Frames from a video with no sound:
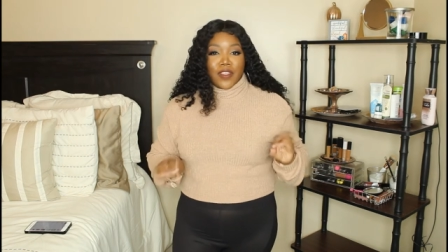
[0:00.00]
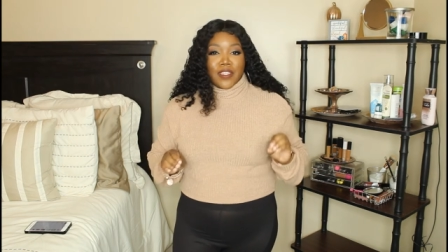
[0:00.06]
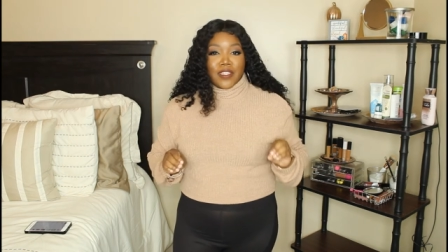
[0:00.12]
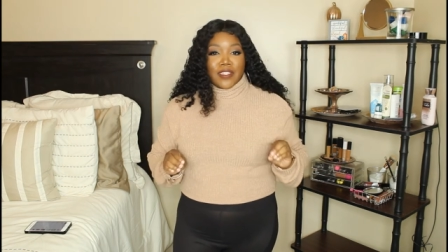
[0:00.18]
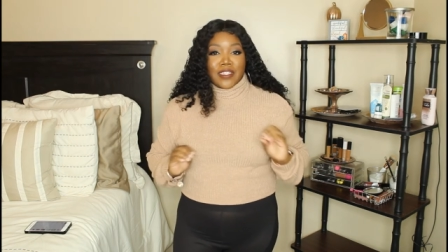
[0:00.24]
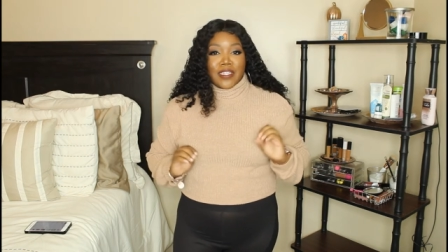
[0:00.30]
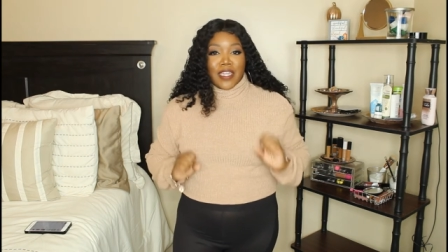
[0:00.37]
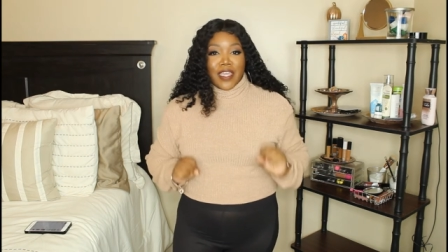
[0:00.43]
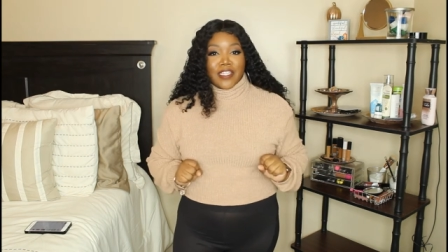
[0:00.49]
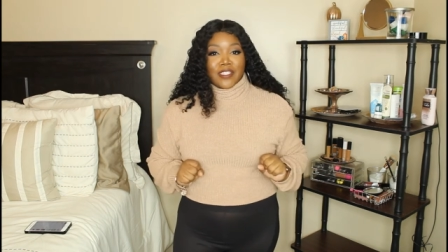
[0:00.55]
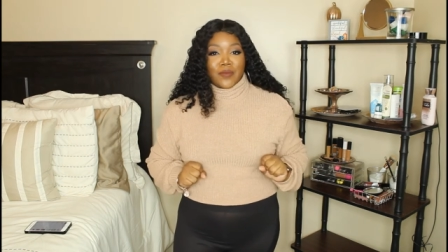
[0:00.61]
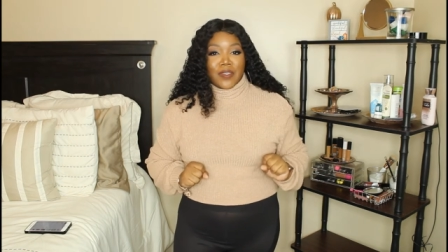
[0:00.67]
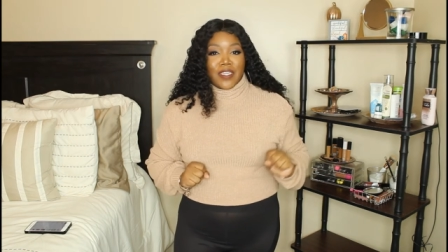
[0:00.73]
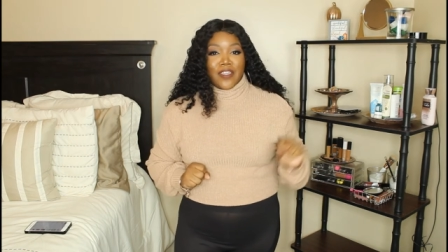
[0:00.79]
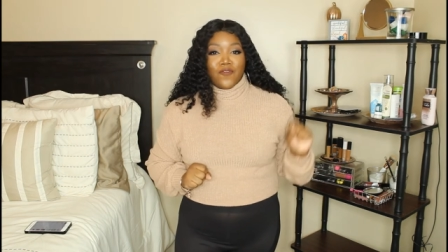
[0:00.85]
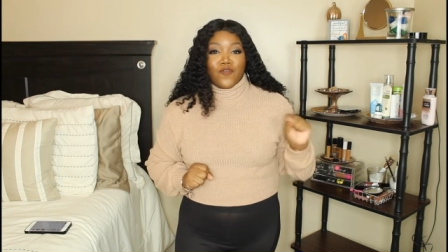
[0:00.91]
this last
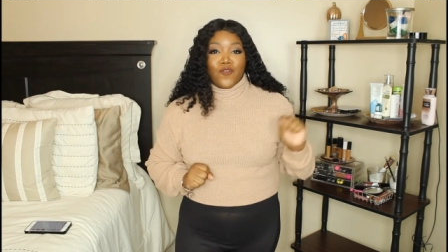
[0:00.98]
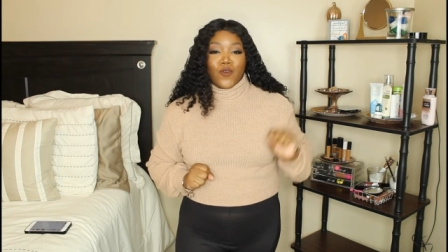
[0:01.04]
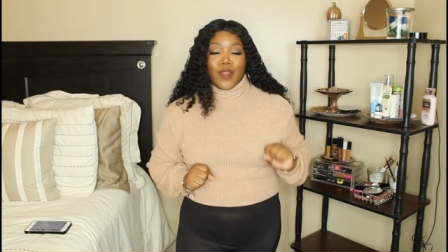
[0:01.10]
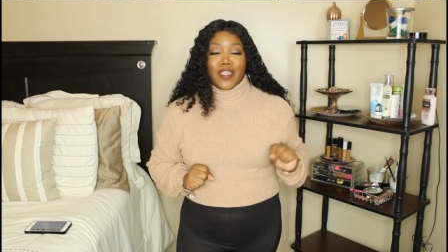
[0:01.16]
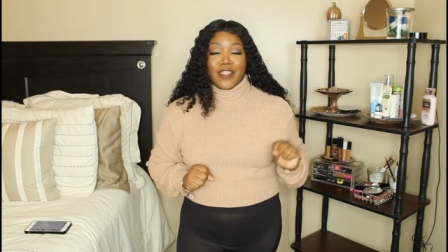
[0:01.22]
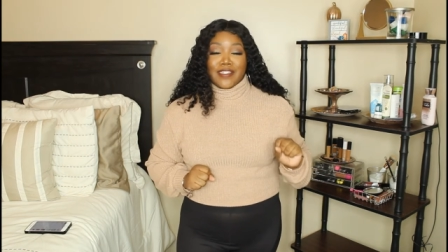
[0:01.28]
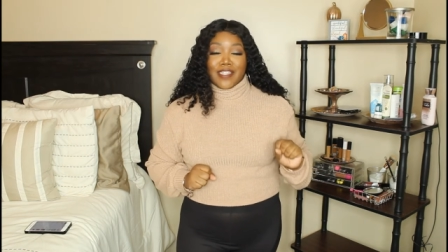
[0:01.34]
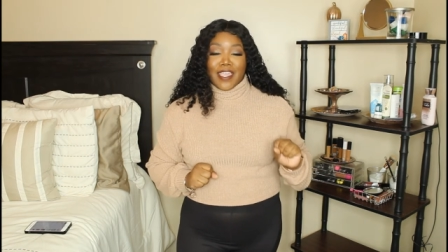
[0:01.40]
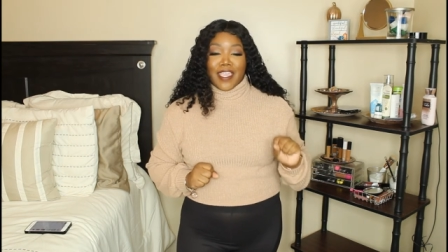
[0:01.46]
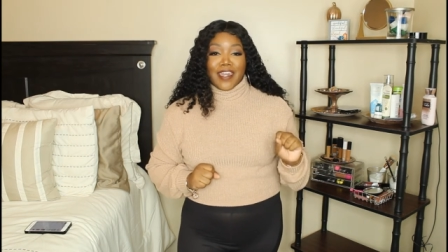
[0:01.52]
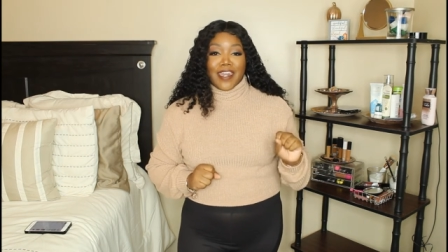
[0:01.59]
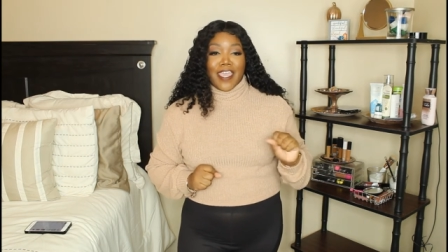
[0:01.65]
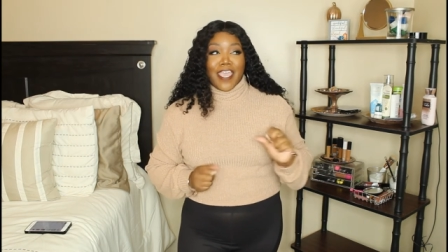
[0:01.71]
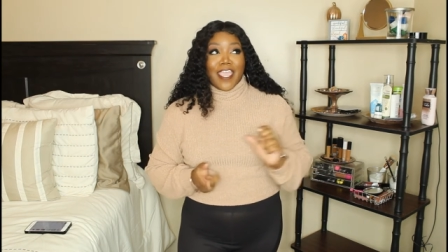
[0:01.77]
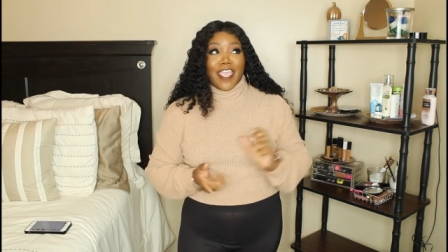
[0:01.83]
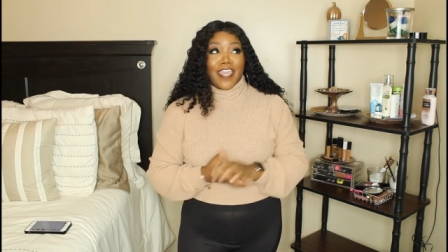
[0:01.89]
weekend for a date
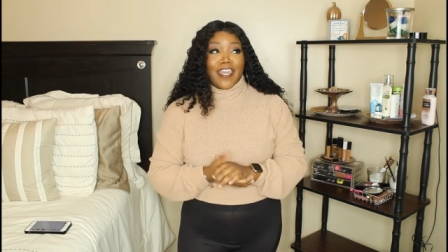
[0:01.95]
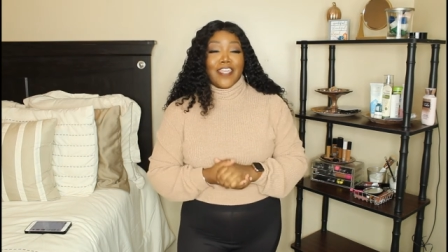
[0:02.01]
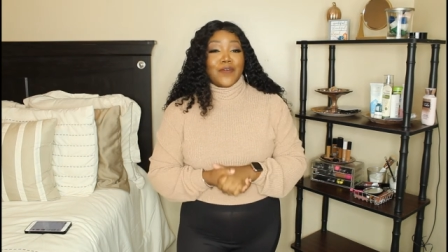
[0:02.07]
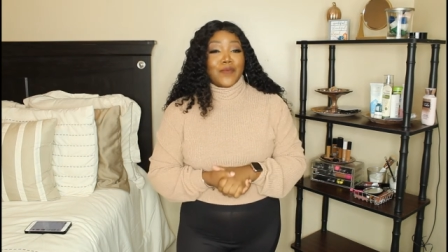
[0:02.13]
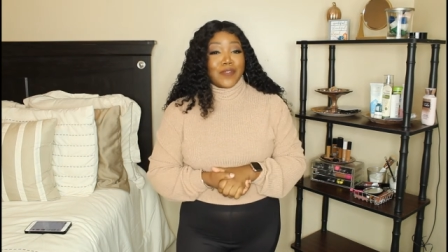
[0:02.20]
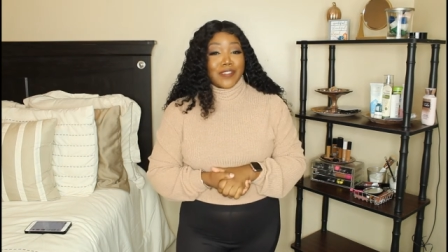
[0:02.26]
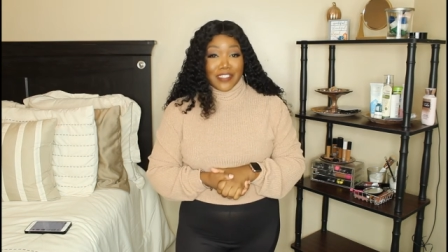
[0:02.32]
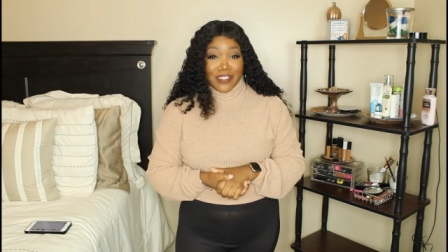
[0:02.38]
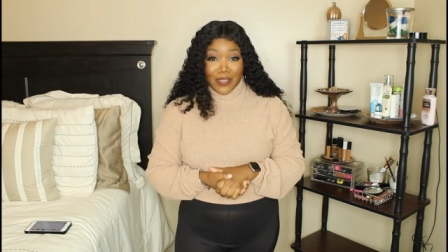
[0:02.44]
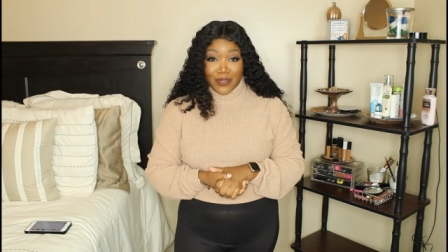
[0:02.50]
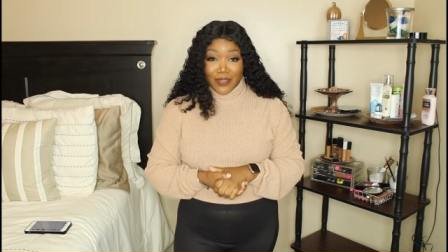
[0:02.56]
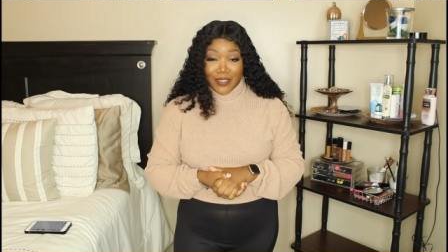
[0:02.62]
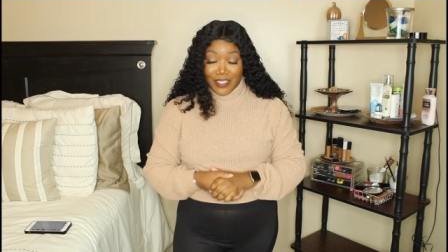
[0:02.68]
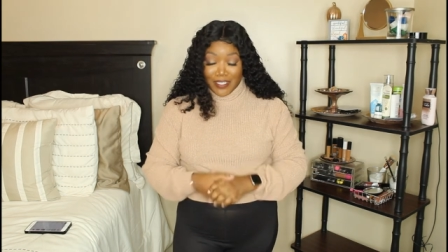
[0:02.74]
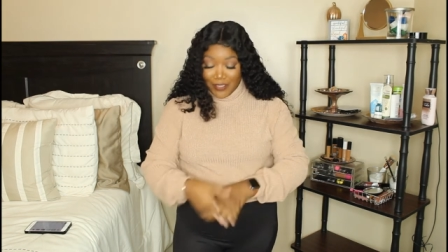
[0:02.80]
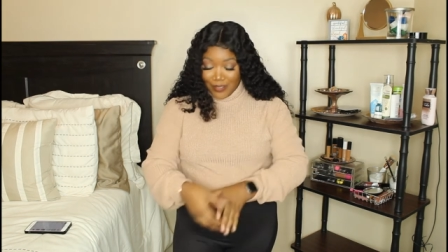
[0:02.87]
night and it was so
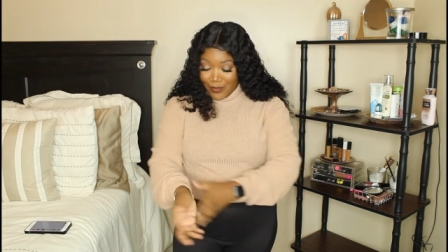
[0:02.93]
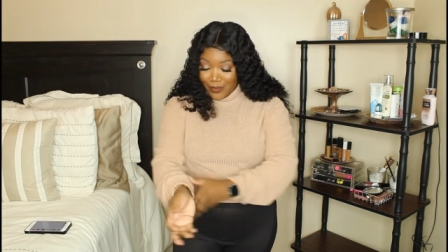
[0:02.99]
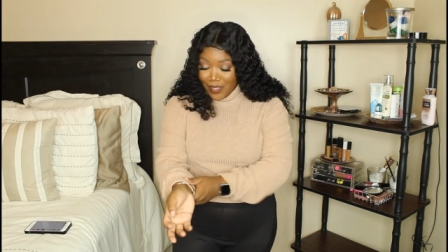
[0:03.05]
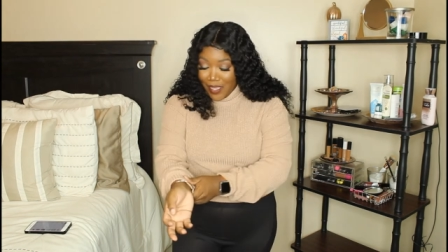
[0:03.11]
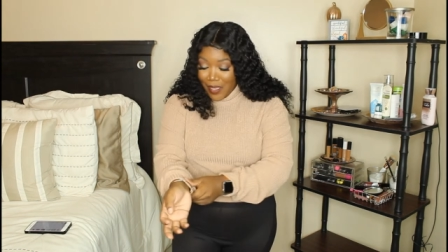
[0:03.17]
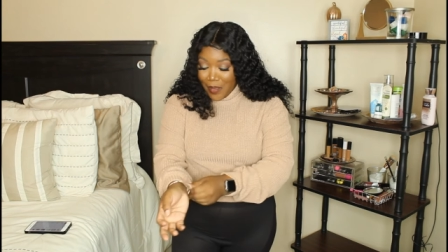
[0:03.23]
cute.